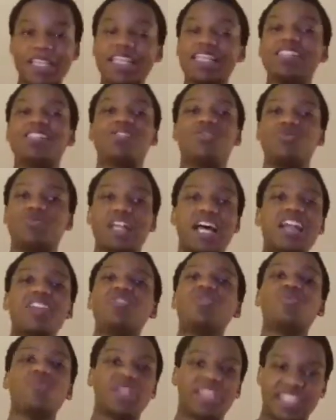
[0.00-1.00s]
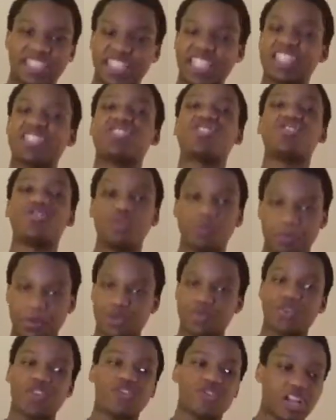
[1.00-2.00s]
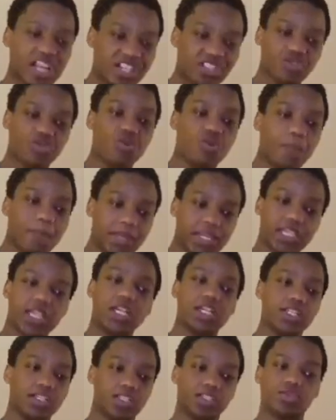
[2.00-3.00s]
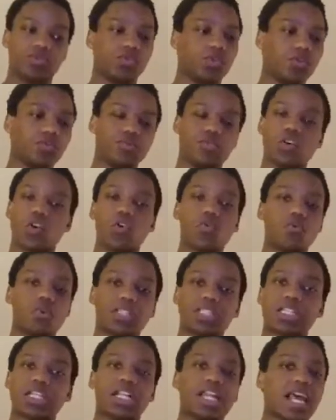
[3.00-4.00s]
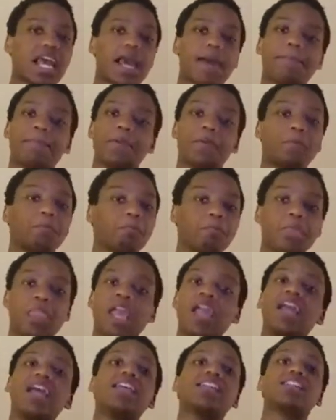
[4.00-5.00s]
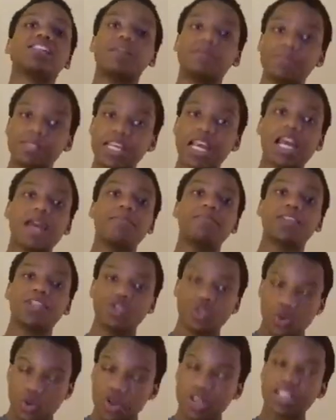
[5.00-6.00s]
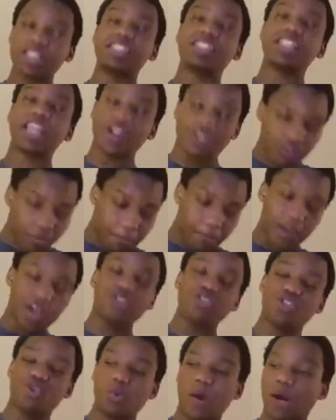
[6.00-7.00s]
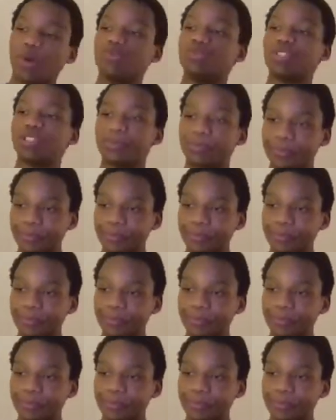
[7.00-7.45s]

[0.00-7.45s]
is do not do anything stupid when you're at school because you don't know what's going to happen. And sometimes the Lord is there to bail you out.